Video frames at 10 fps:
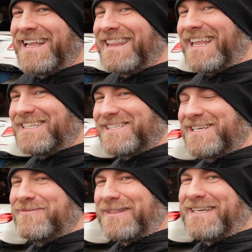Let's
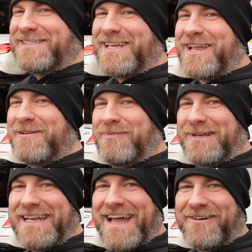see what this thing can
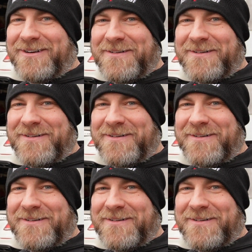put down.